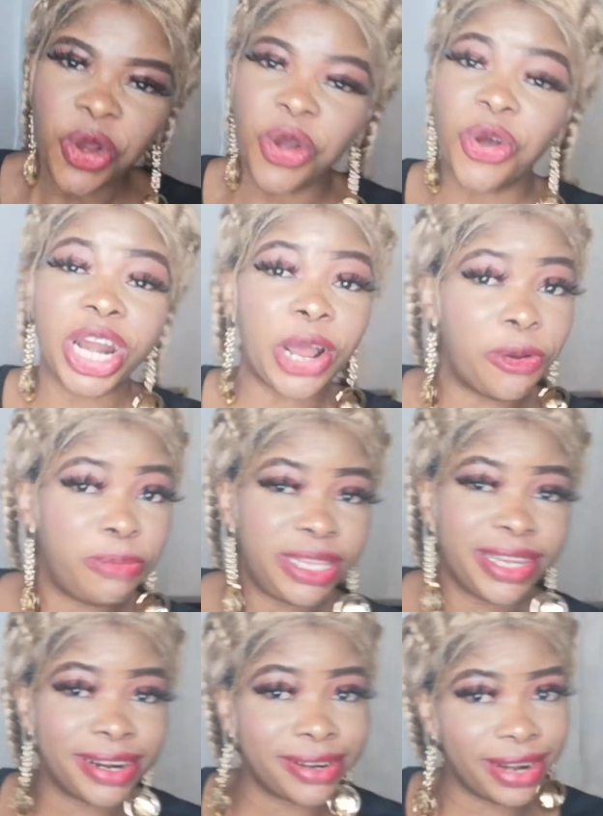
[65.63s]
Kora
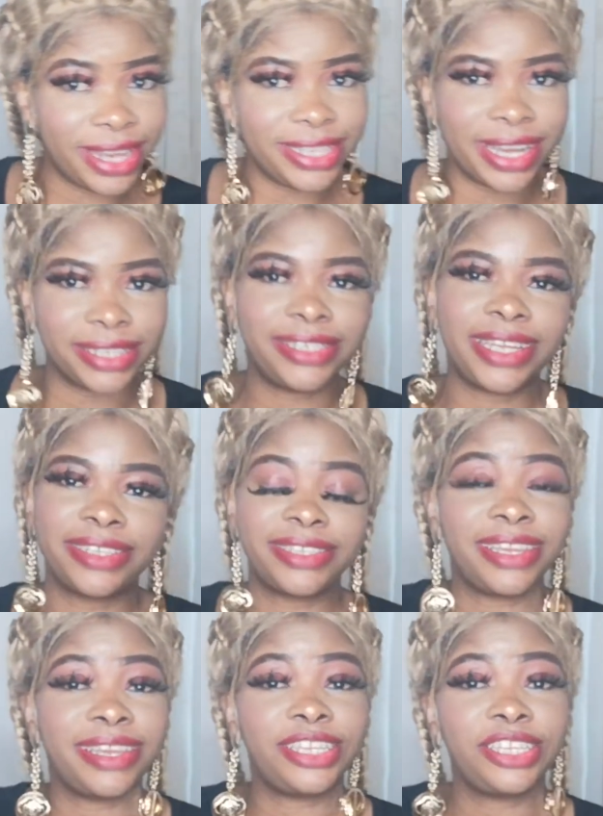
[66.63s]
Obidi cried out that
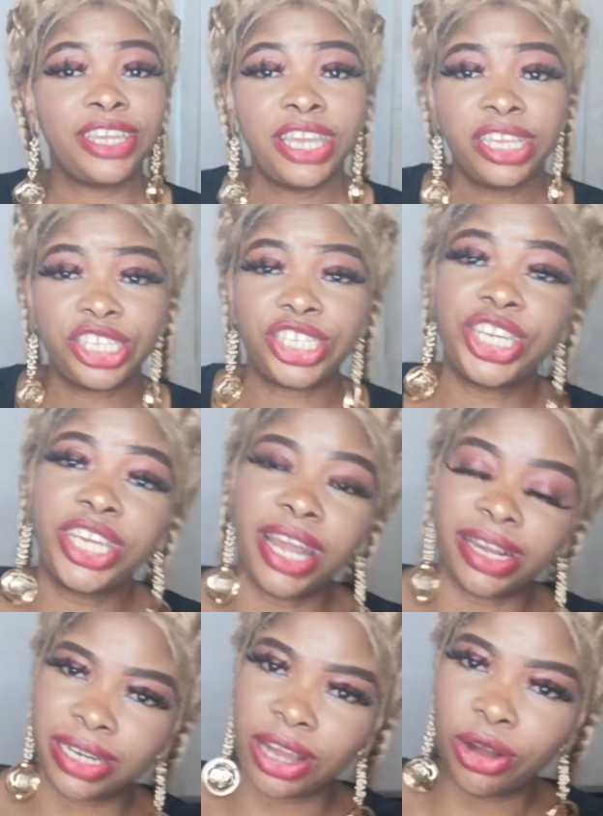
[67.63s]
she
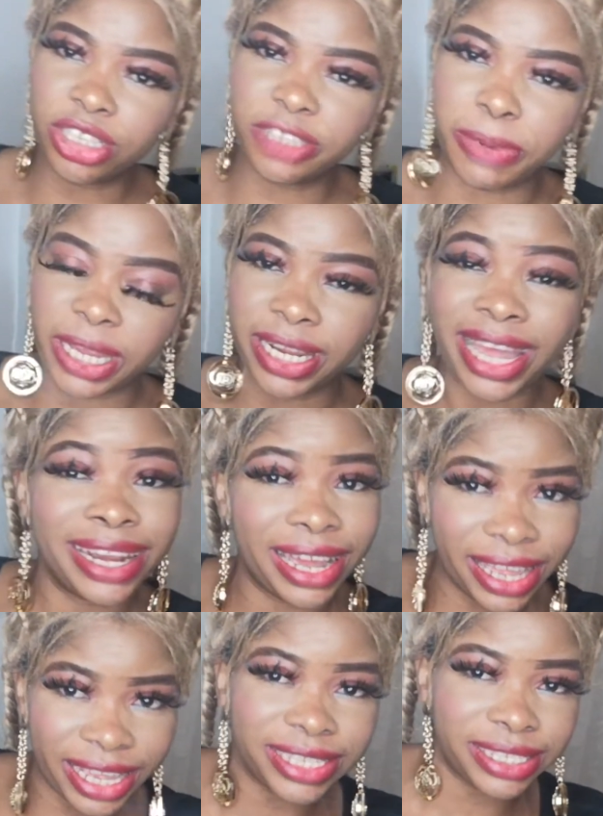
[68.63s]
and her husband and
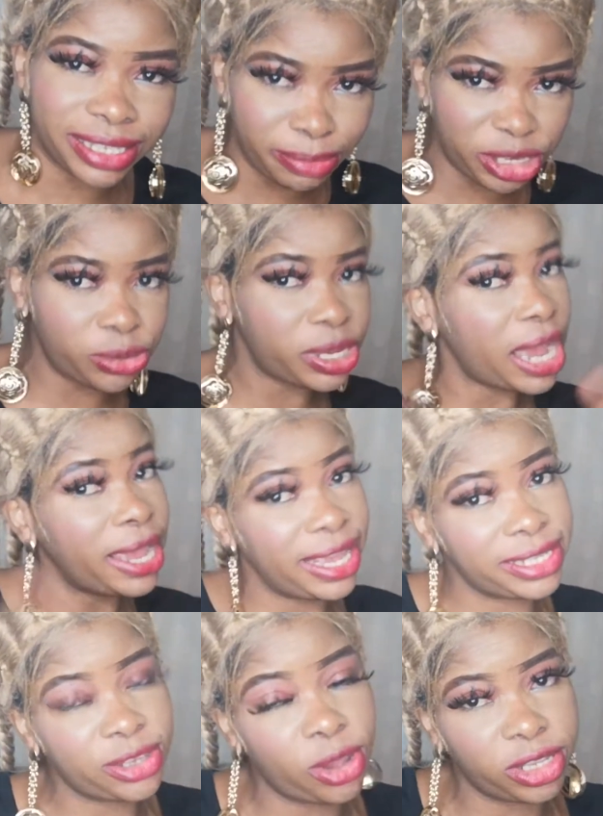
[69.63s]
her
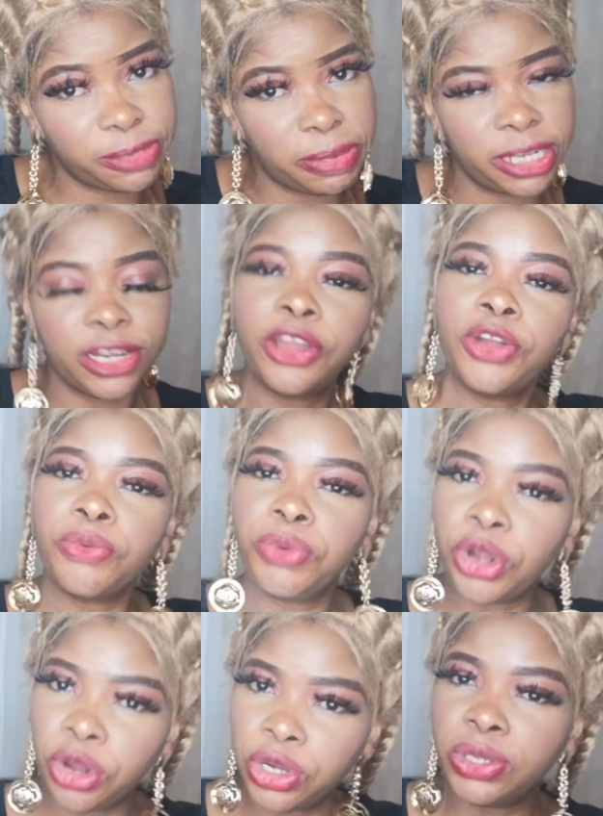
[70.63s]
ex-husband,
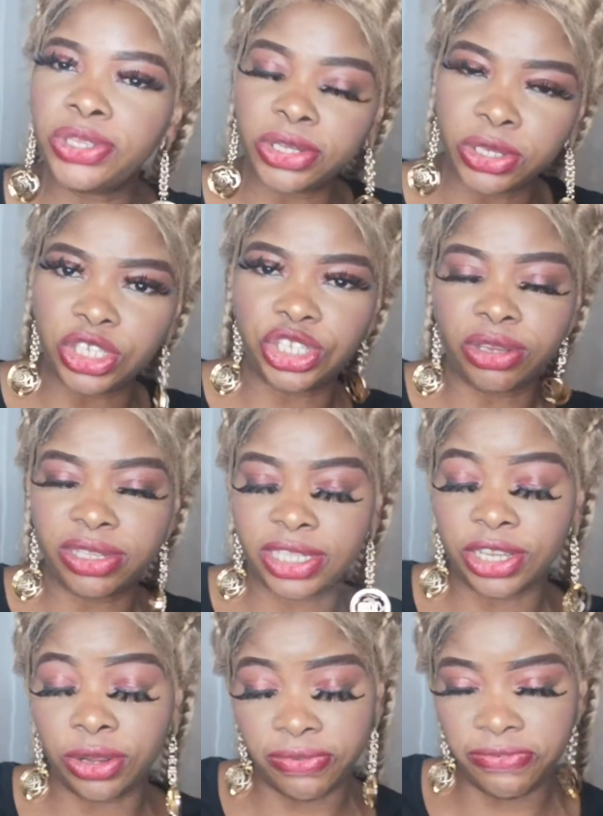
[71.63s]
we all know Dr.
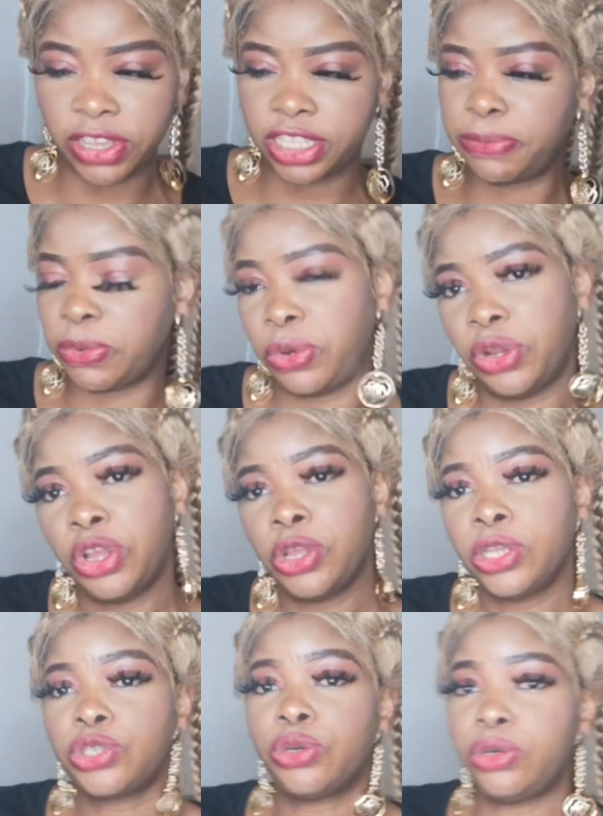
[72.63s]
Justin on Facebook.
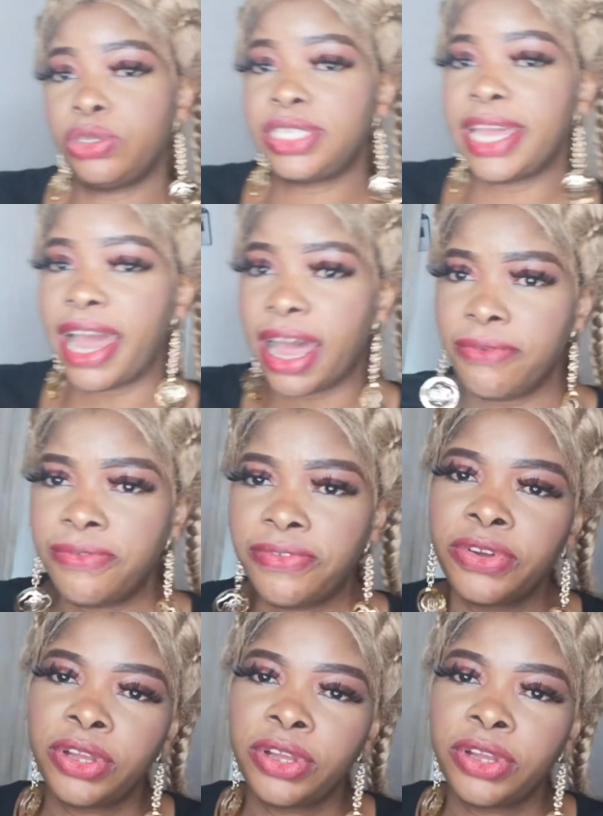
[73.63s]
So they have